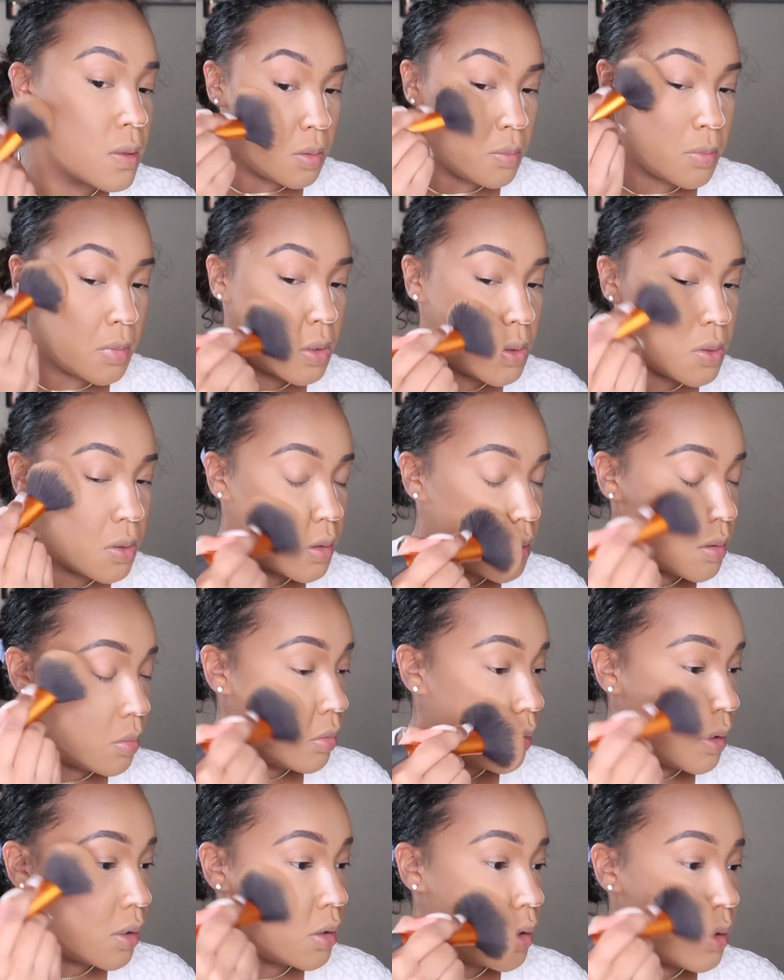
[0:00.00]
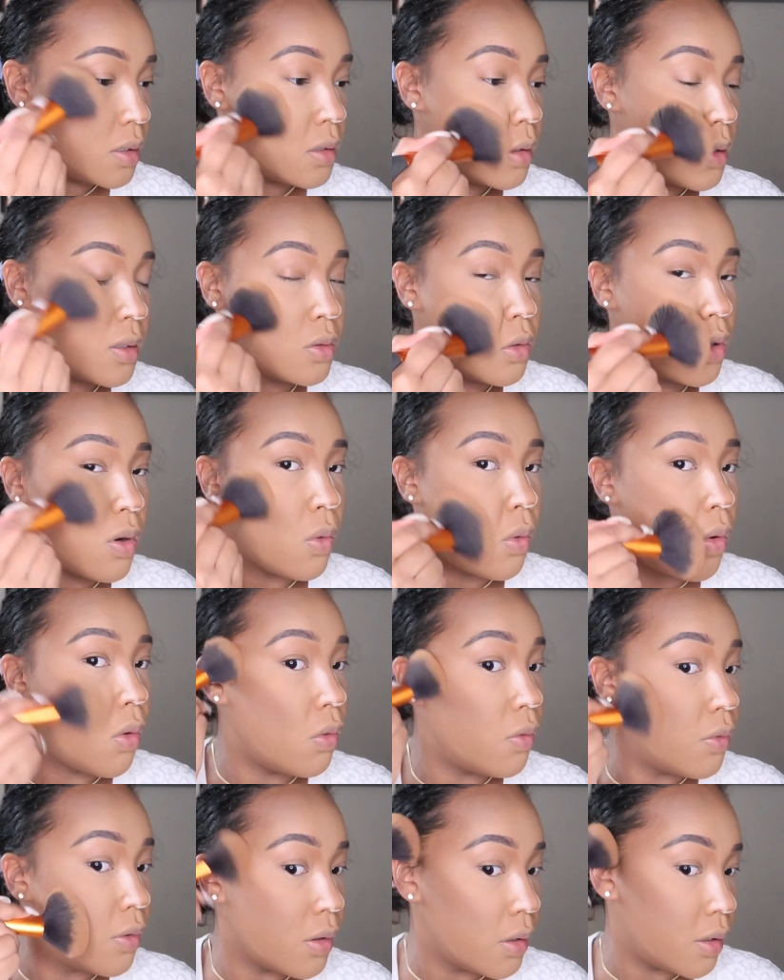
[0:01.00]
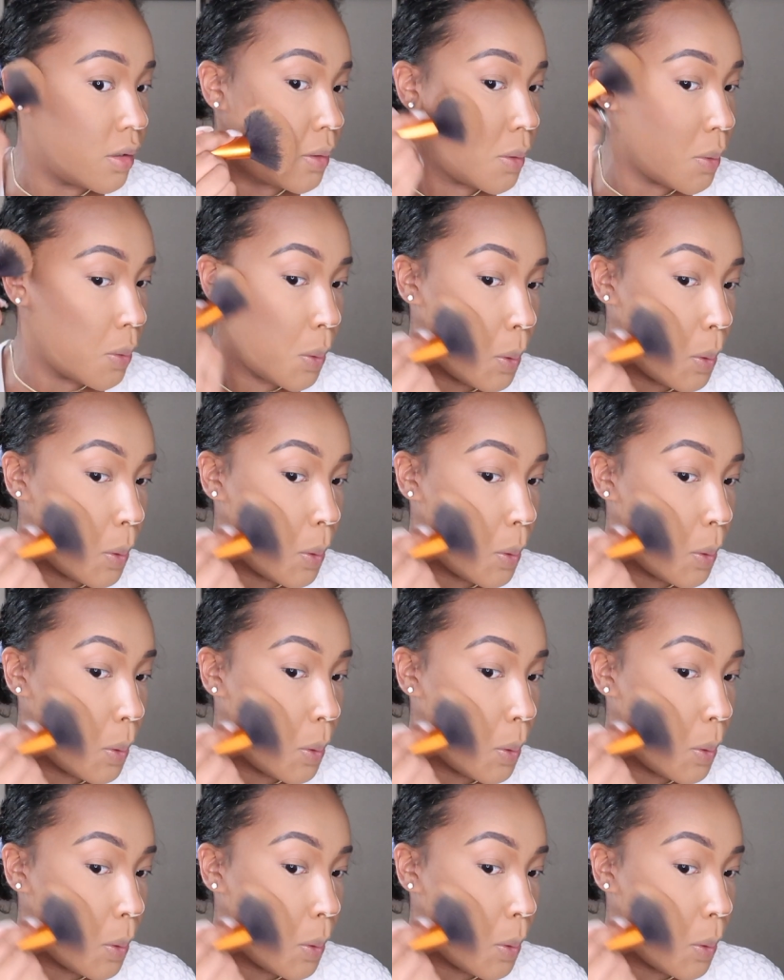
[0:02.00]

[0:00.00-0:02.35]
to make sure it's blended. I'll go over it.